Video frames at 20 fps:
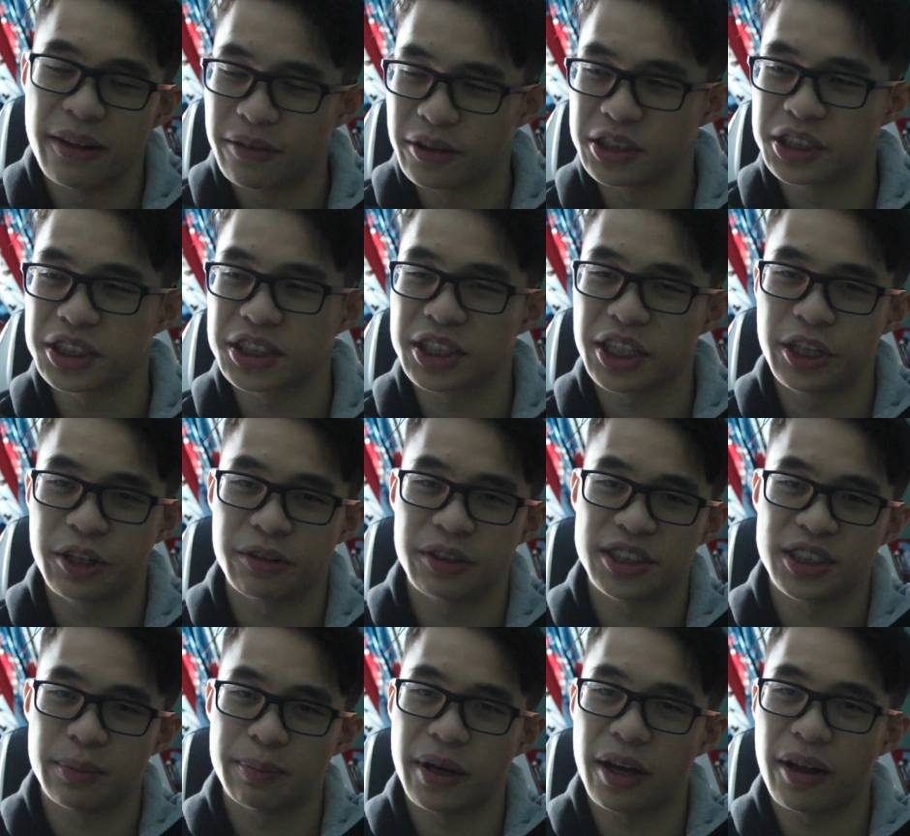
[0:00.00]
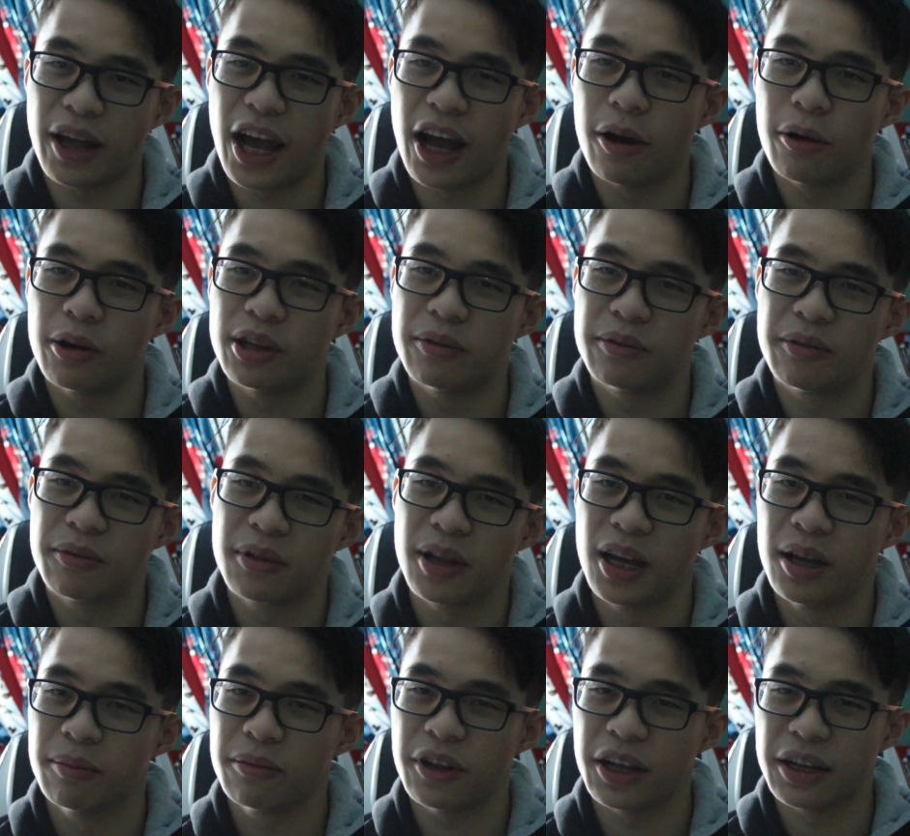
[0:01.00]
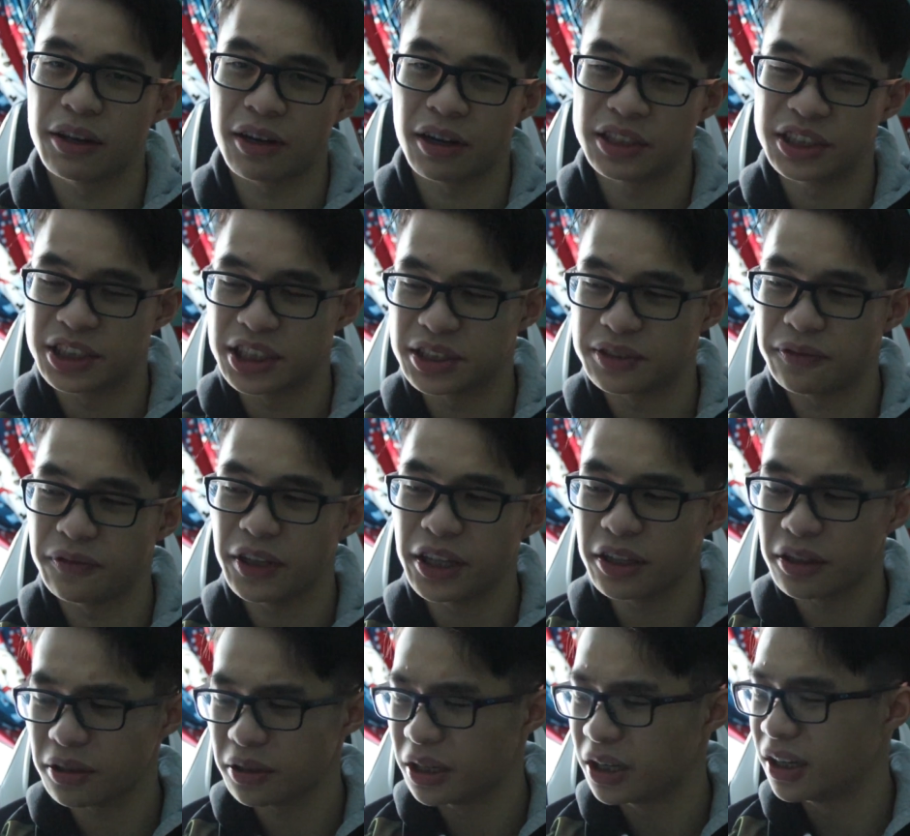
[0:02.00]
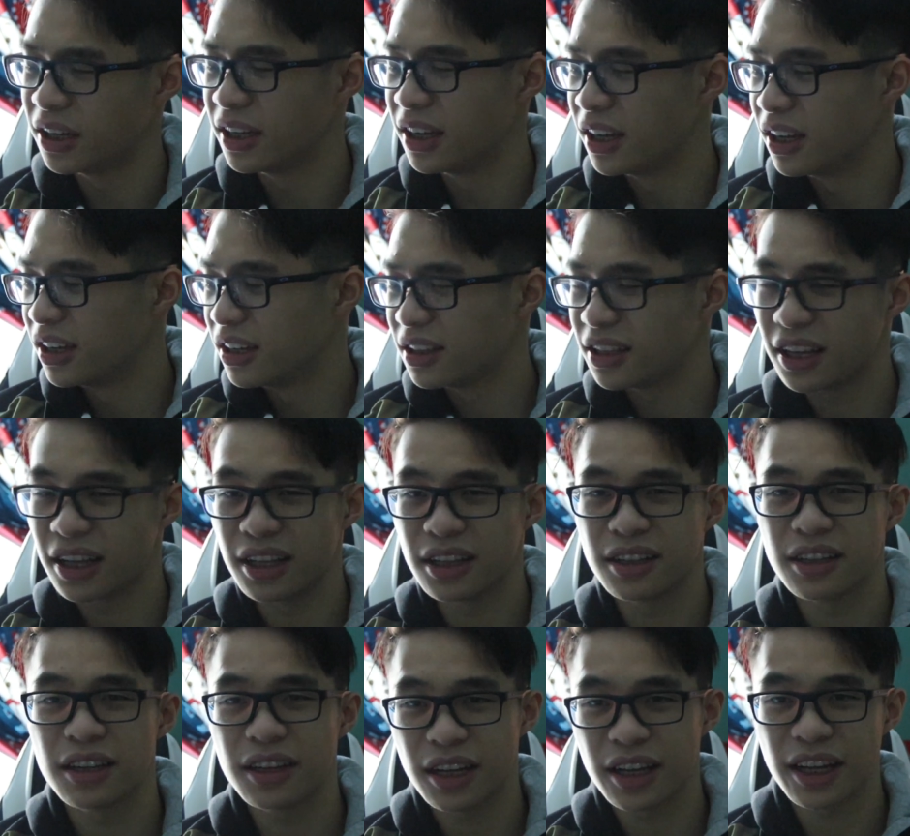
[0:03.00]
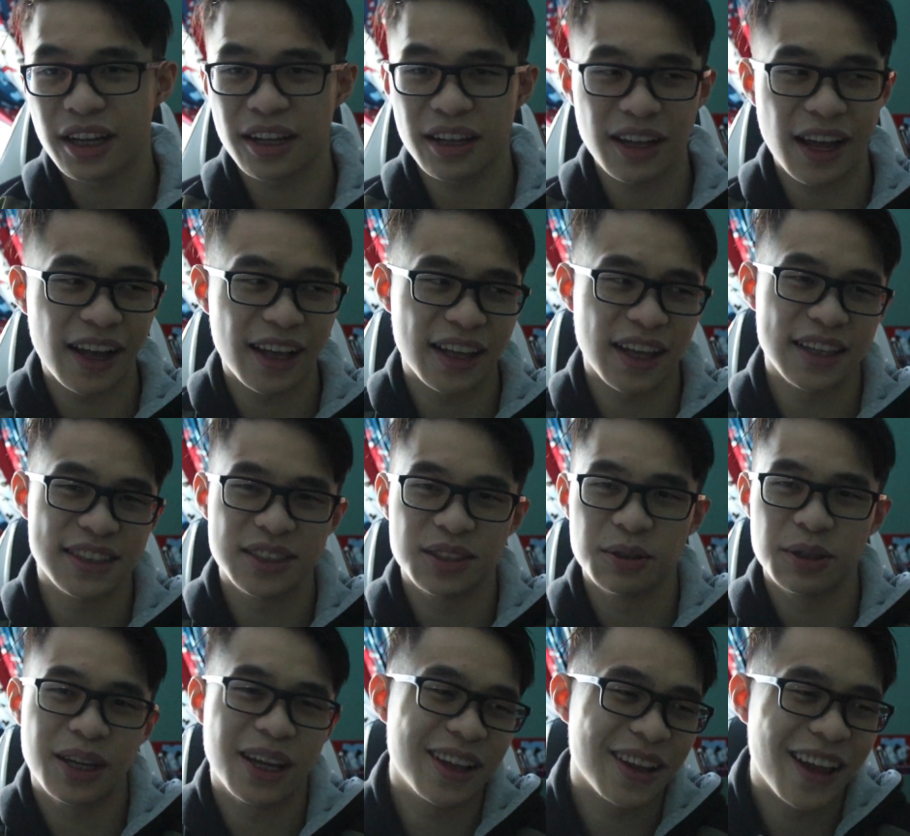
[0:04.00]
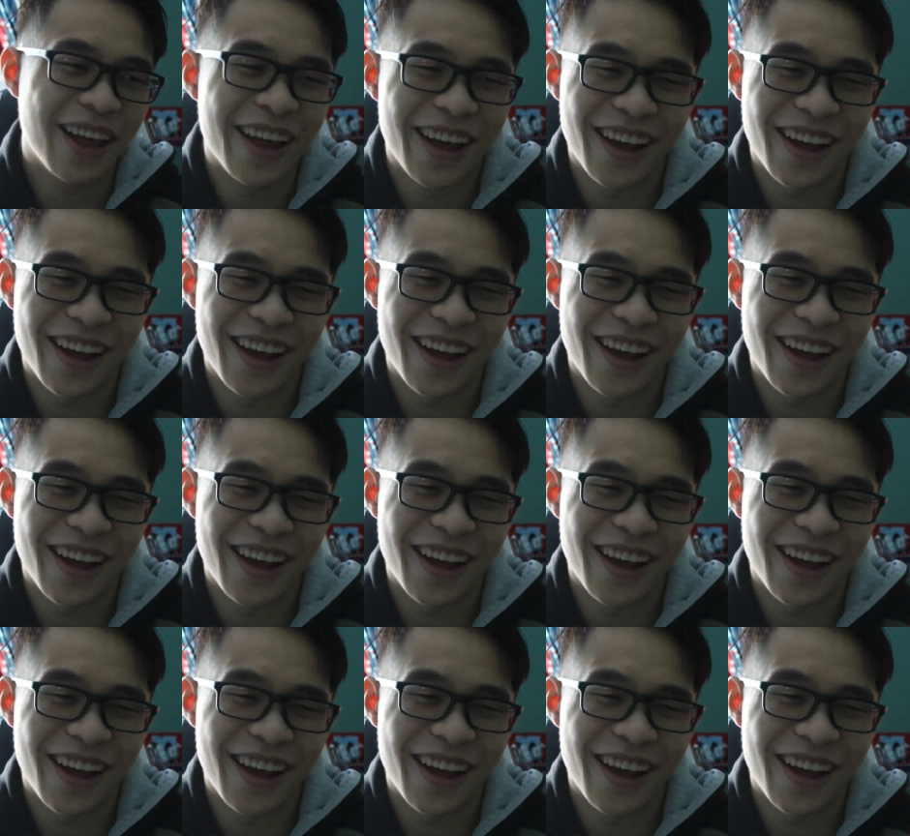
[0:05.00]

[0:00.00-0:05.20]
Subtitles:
If you're just curious about how playing cards just feel, then I guess you can,